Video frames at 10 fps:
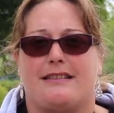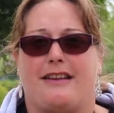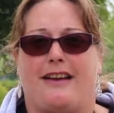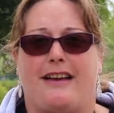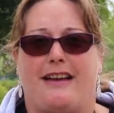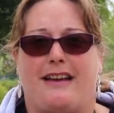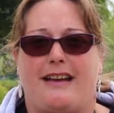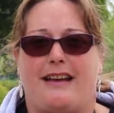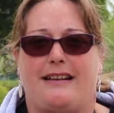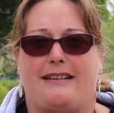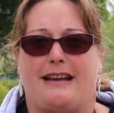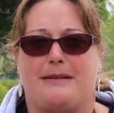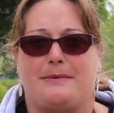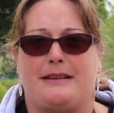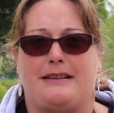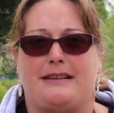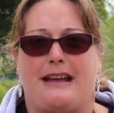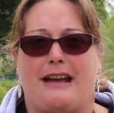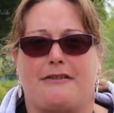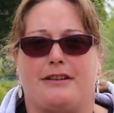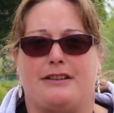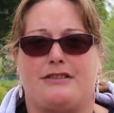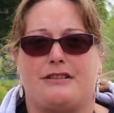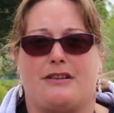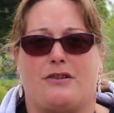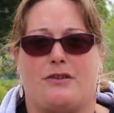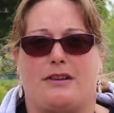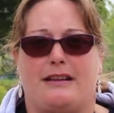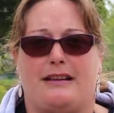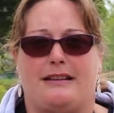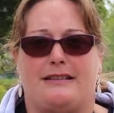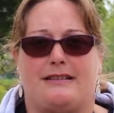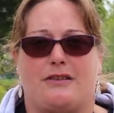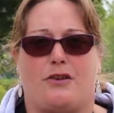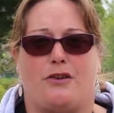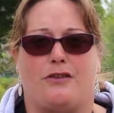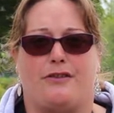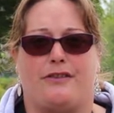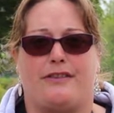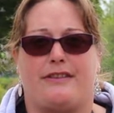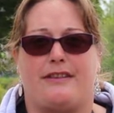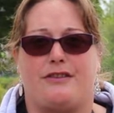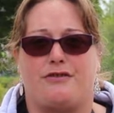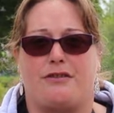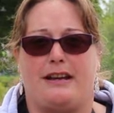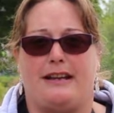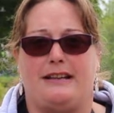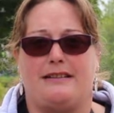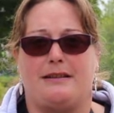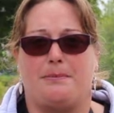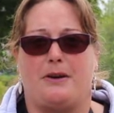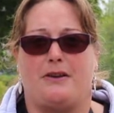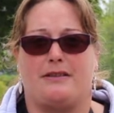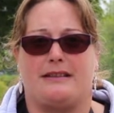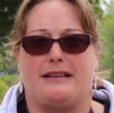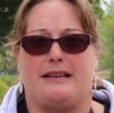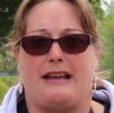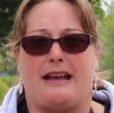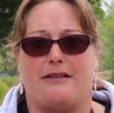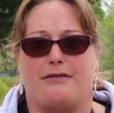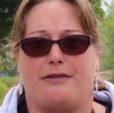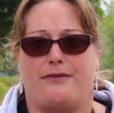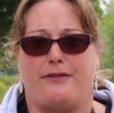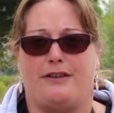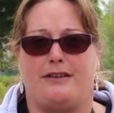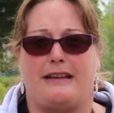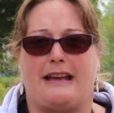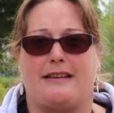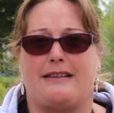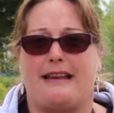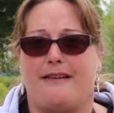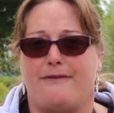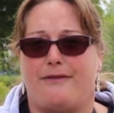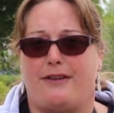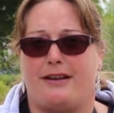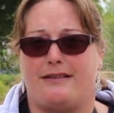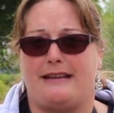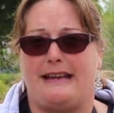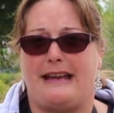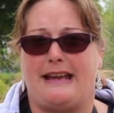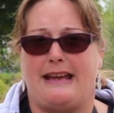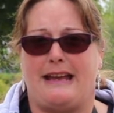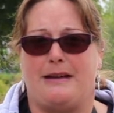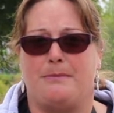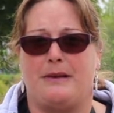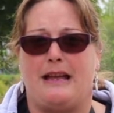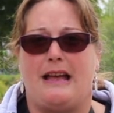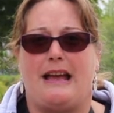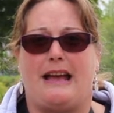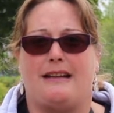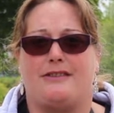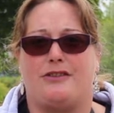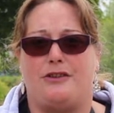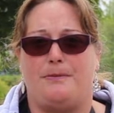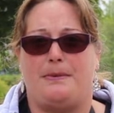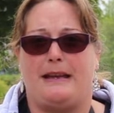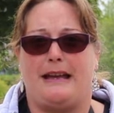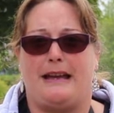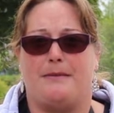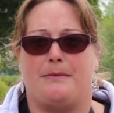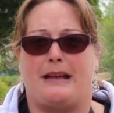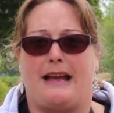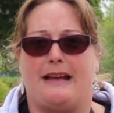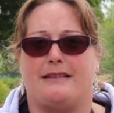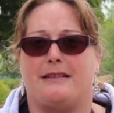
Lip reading: The adapted carriage is on the train departing Aylesford at 10:30 a.m. and 2 p.m. and